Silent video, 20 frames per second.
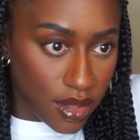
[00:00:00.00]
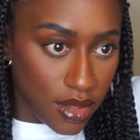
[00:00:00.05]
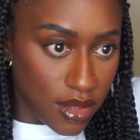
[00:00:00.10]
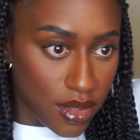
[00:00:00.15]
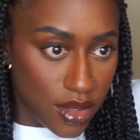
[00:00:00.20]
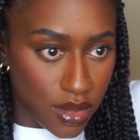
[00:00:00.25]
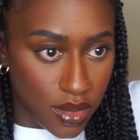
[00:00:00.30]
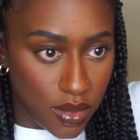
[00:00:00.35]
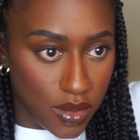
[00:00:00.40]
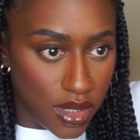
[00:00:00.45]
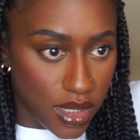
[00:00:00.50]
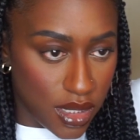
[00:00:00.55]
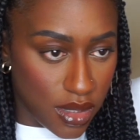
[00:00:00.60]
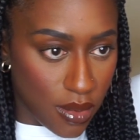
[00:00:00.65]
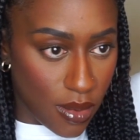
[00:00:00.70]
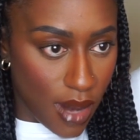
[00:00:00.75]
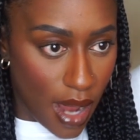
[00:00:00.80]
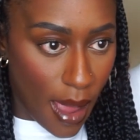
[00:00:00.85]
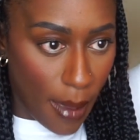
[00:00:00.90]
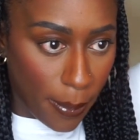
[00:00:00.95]
So you just
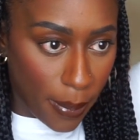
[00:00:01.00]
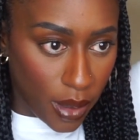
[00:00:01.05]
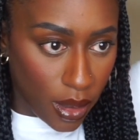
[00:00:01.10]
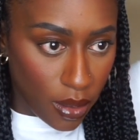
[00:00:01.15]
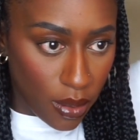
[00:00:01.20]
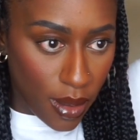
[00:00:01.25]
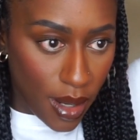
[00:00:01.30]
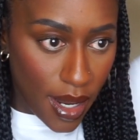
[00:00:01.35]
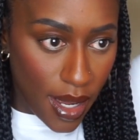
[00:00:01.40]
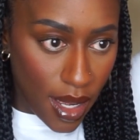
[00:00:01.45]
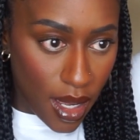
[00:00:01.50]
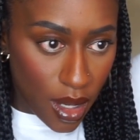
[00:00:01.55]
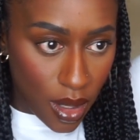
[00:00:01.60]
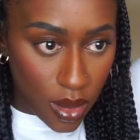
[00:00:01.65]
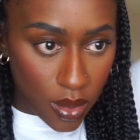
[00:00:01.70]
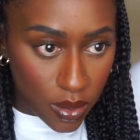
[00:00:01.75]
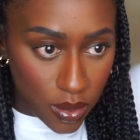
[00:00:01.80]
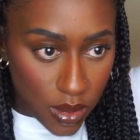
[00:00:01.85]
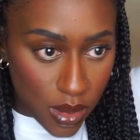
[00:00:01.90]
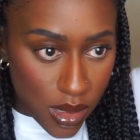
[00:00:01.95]
wrap it
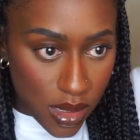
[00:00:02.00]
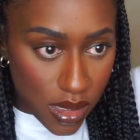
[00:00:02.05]
around